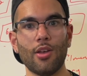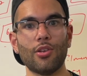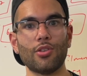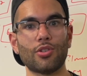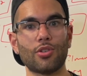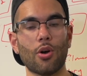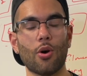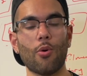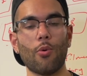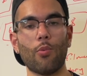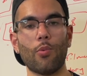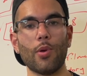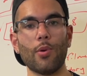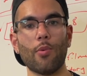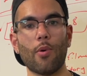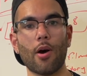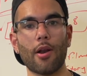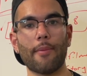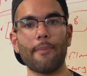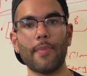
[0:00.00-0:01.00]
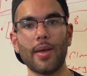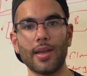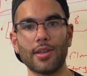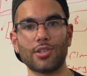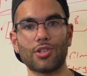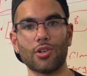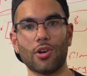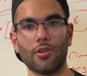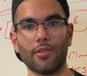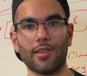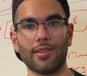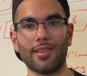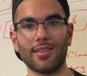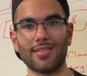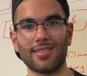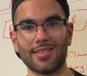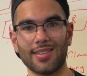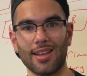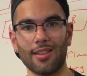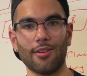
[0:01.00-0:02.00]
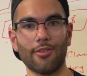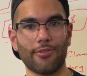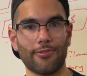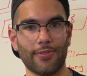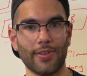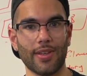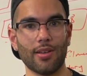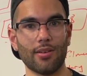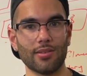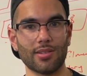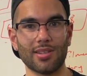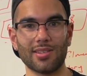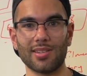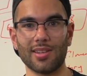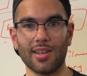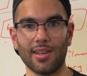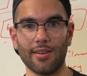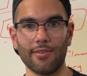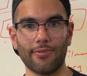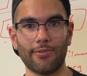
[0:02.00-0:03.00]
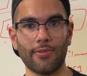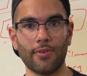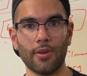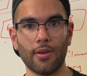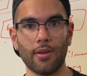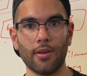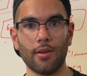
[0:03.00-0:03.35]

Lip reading: So we want to make sure that the seller feels as if